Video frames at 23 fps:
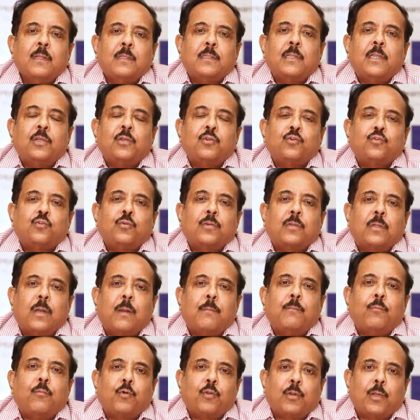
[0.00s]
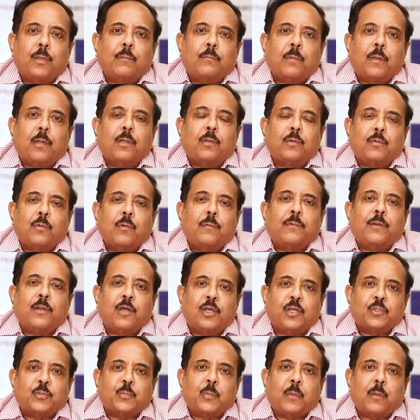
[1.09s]
that you should come more and more to our
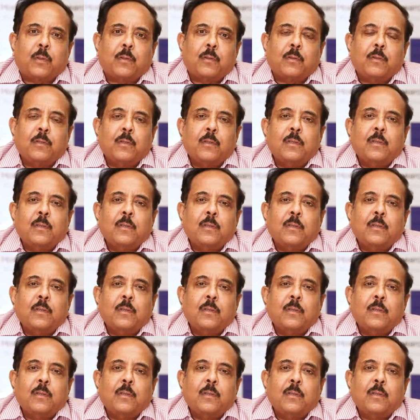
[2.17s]
hospital,